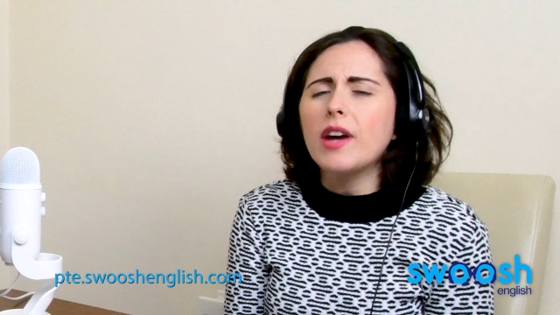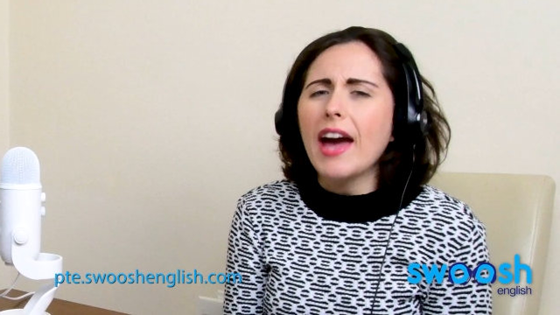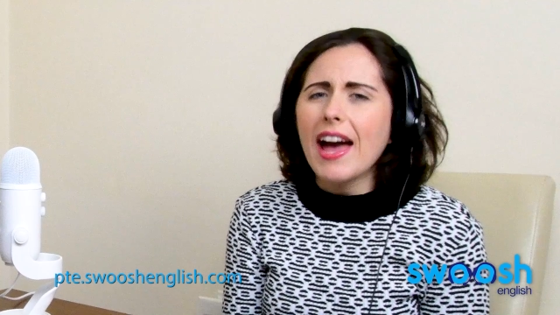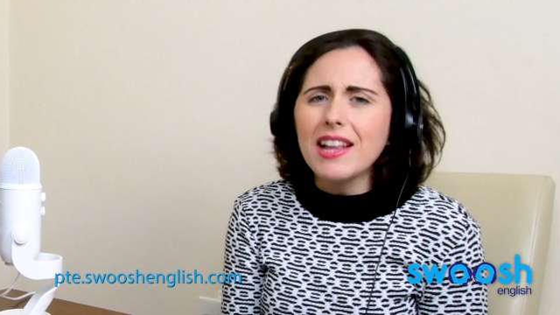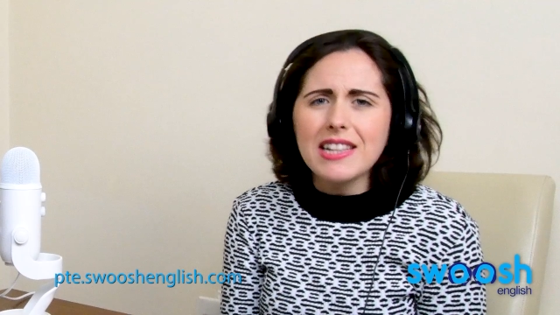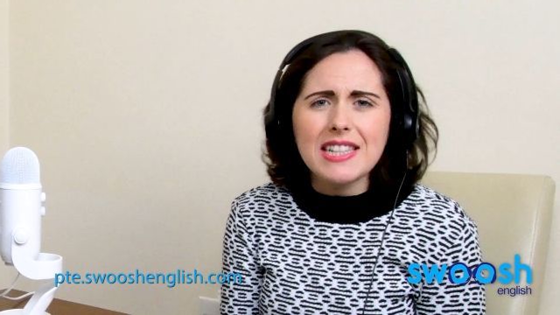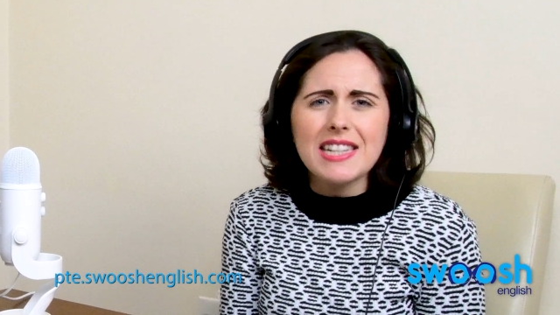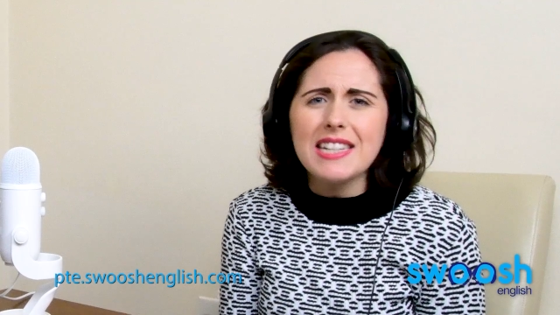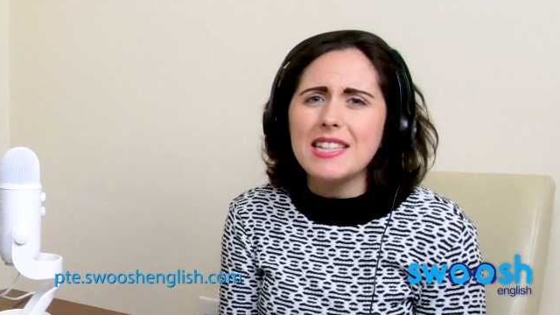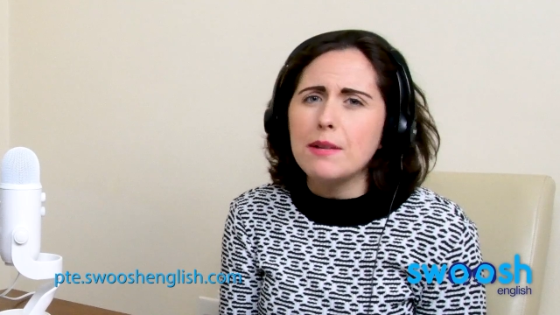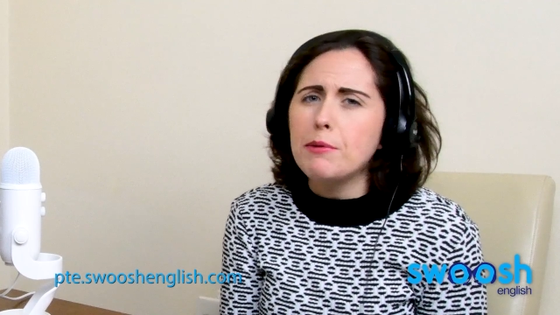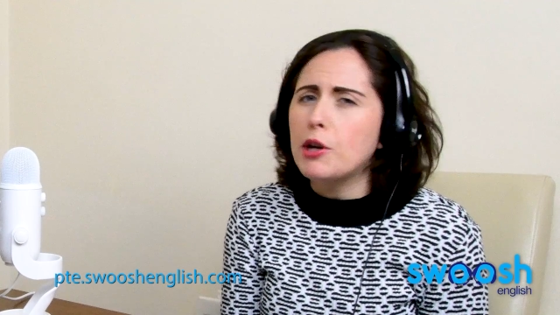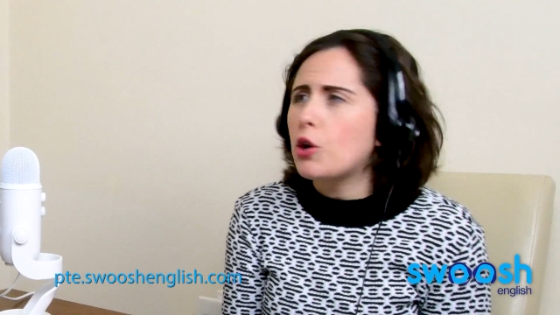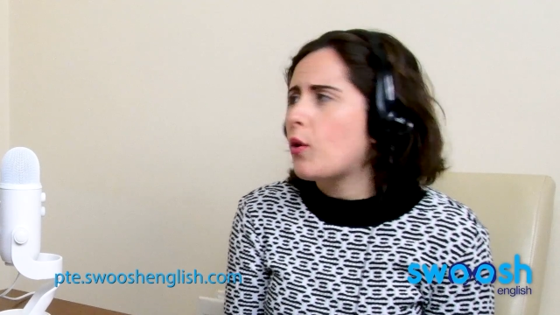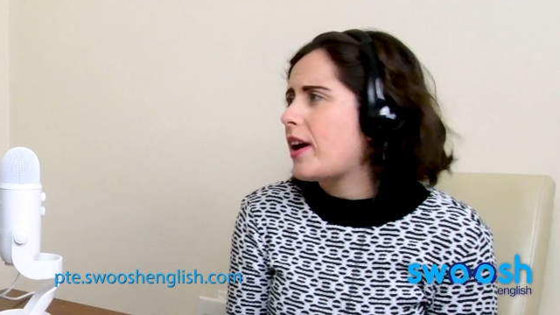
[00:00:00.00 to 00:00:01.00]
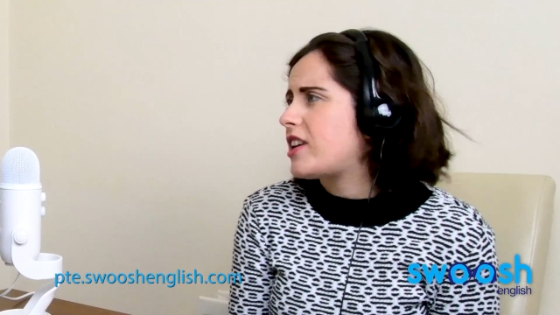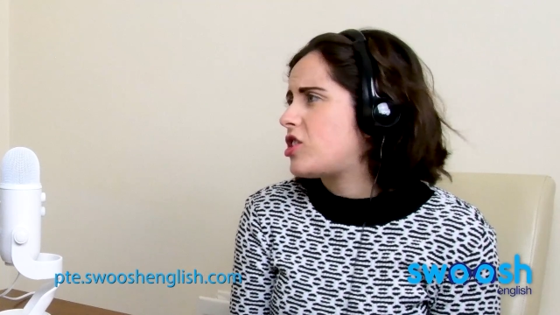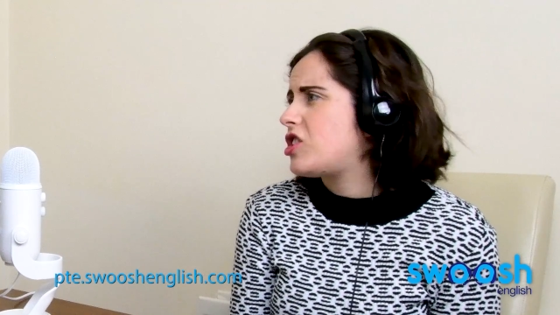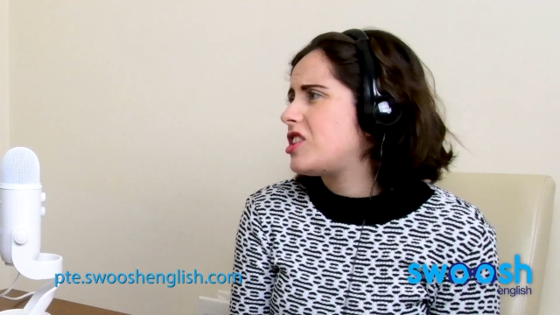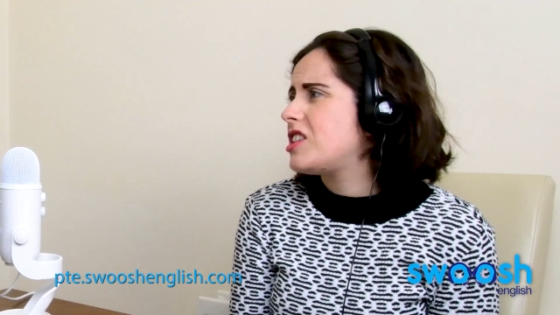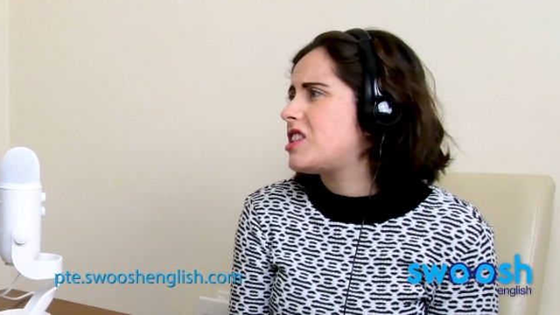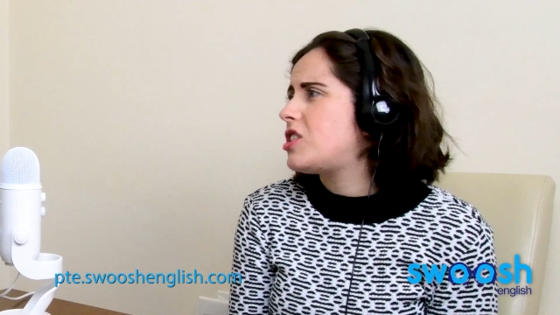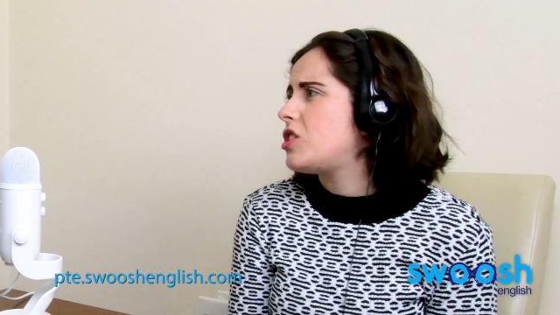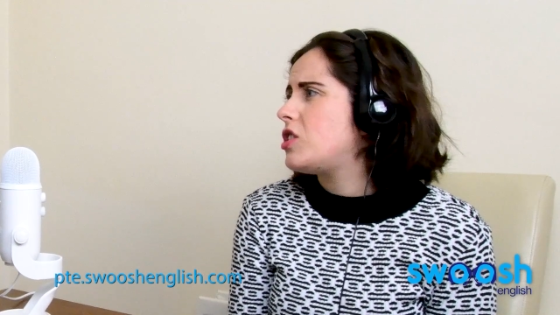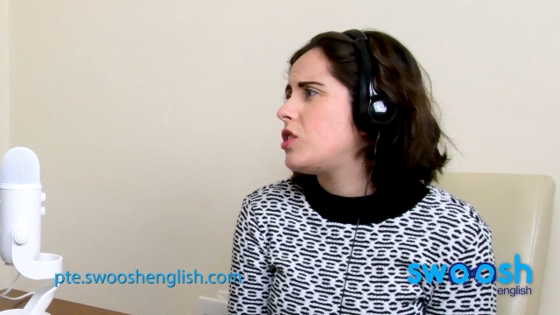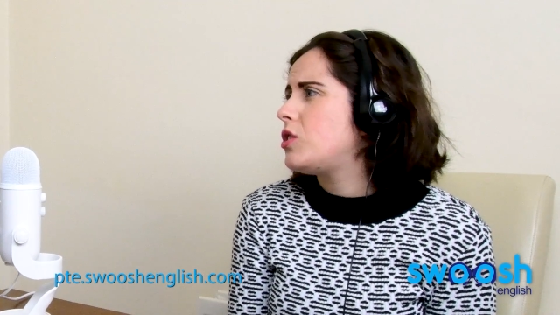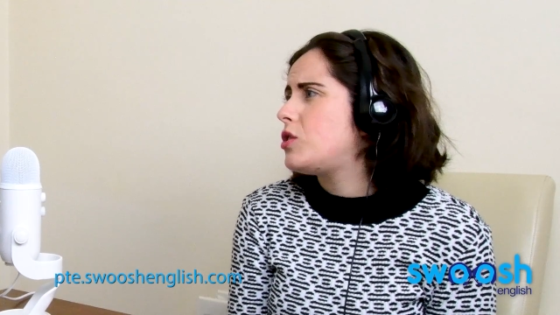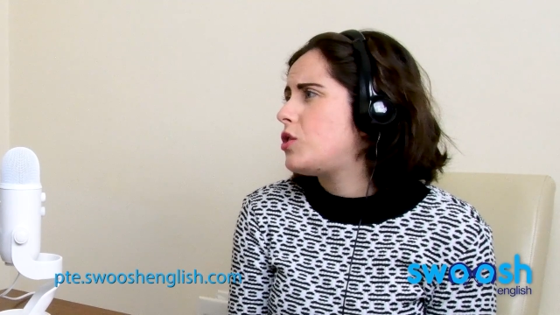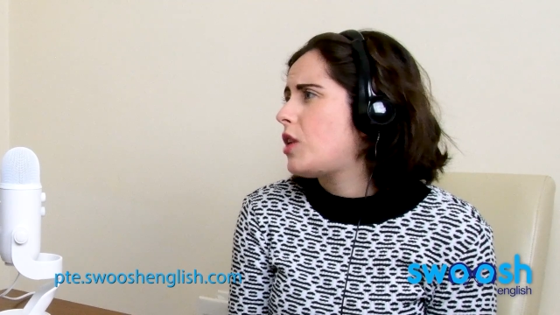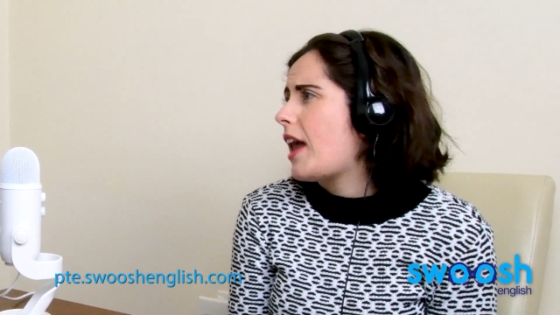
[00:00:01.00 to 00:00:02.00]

can see similar questions to